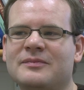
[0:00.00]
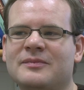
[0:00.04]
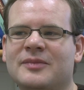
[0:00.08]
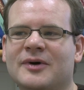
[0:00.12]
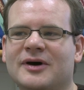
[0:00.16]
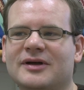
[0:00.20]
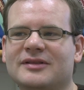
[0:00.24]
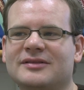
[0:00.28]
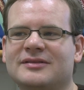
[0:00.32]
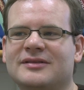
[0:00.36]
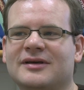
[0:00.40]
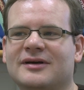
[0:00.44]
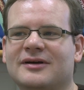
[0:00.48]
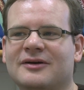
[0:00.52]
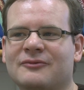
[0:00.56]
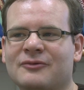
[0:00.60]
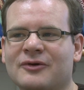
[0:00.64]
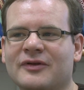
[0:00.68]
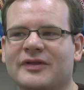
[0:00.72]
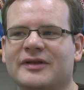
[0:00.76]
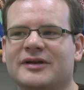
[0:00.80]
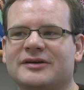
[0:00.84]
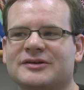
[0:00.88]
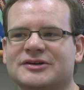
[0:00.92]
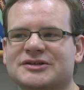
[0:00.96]
But to
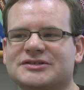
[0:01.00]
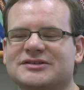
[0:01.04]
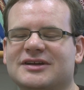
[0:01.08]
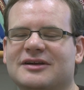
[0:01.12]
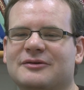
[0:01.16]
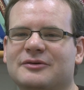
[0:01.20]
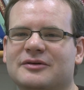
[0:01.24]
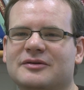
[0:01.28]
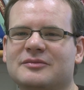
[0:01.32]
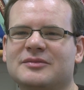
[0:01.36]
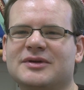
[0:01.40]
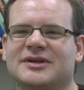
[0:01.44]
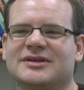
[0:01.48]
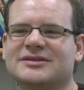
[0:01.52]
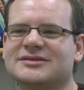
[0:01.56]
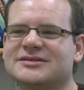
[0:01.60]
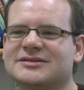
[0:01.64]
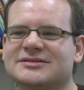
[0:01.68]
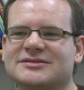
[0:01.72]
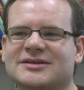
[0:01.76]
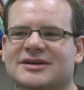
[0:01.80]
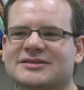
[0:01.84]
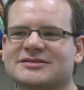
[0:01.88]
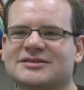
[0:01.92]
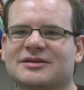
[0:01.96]
really understand what it means,
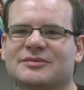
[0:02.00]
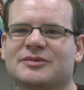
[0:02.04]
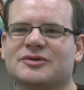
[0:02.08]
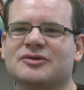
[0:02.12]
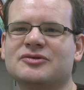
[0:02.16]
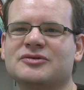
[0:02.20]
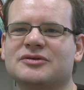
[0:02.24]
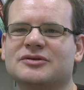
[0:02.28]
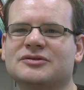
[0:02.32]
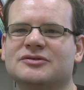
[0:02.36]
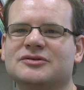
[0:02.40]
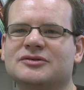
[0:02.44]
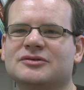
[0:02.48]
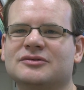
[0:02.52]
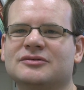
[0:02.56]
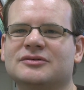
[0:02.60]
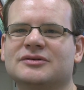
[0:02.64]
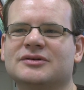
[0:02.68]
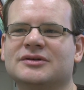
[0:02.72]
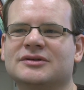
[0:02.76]
it's not something you can do.